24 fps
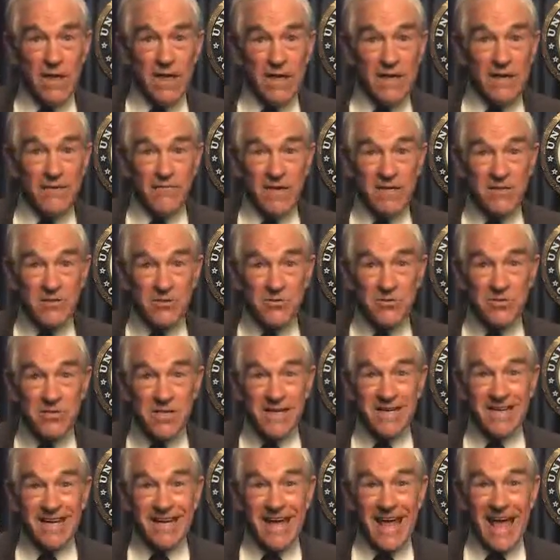investors
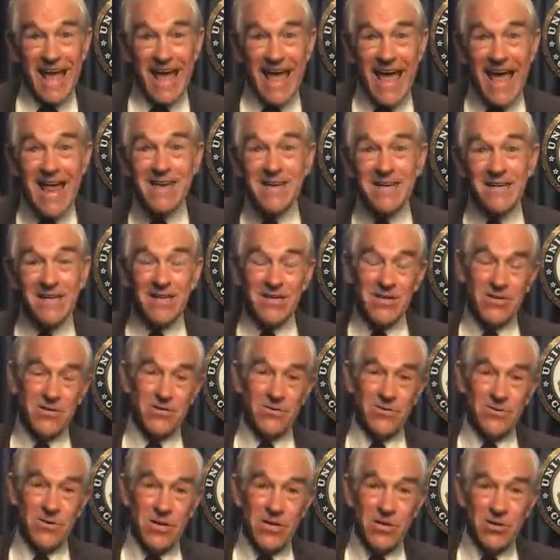that they had to
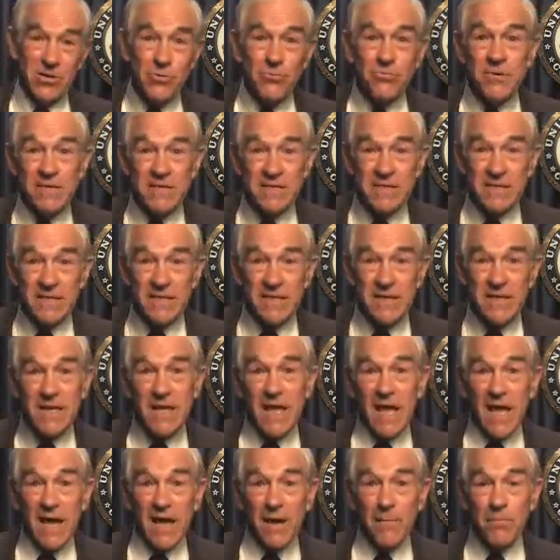loan to risky
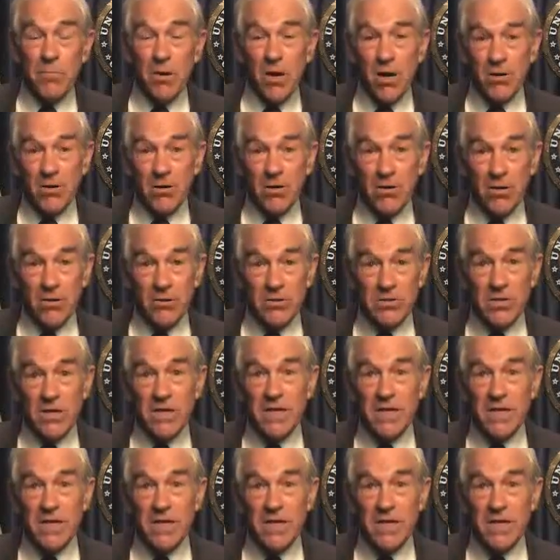borrowers.